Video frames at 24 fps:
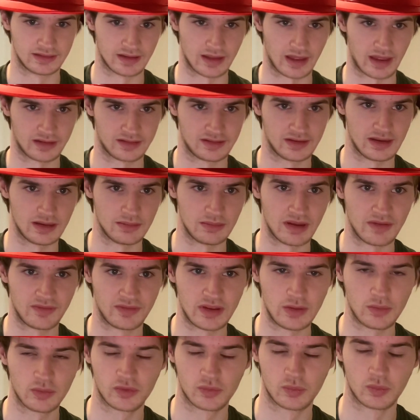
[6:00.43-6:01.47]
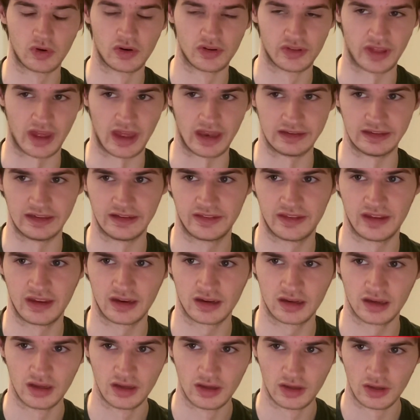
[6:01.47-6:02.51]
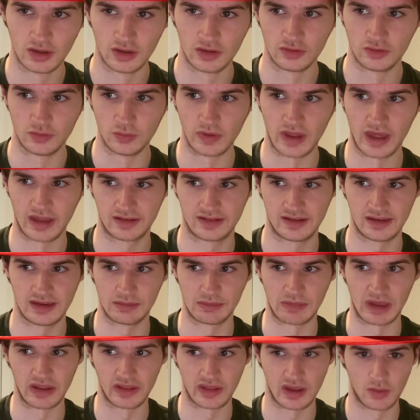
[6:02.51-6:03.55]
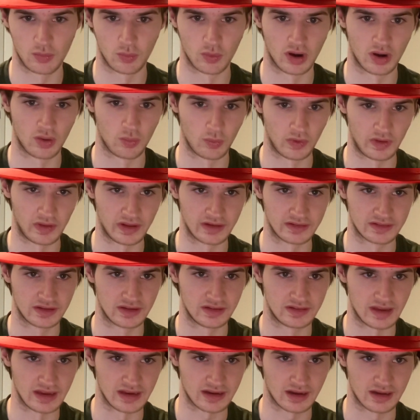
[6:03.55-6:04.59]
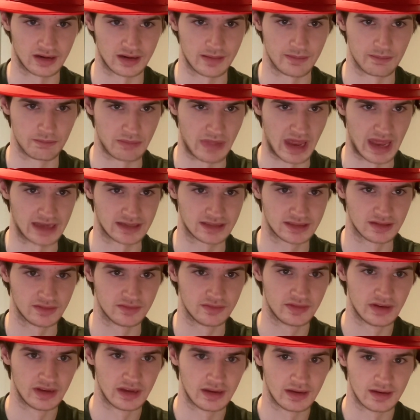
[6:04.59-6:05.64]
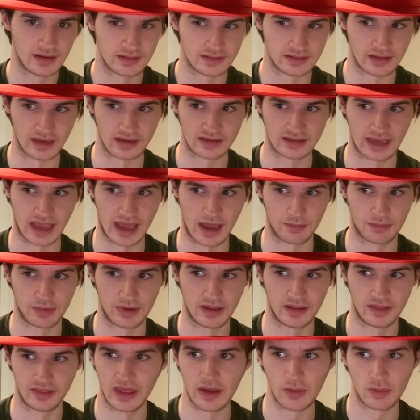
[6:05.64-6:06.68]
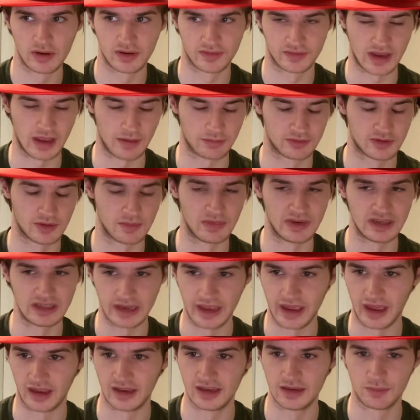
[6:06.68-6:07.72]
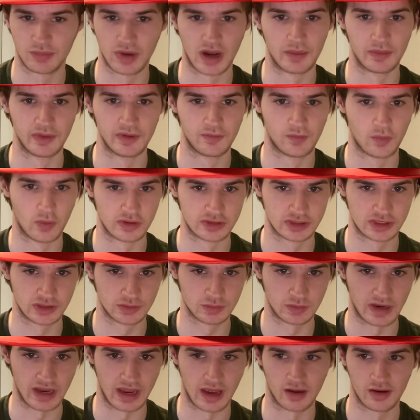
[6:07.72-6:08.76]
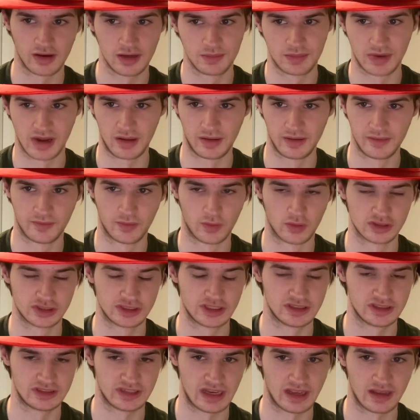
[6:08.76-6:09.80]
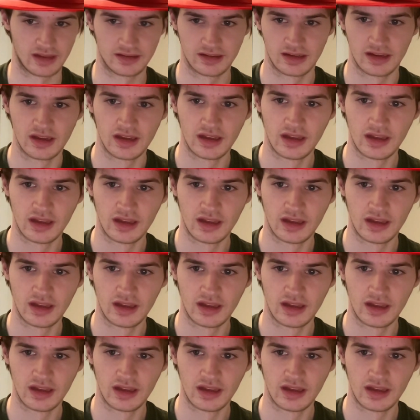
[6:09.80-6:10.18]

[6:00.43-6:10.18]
to that team. If he was worth anything to that team and they weren't willing to take on a massive dead cap hit, they would have kept him. And yeah, he probably forced his way out. He probably forced his hand.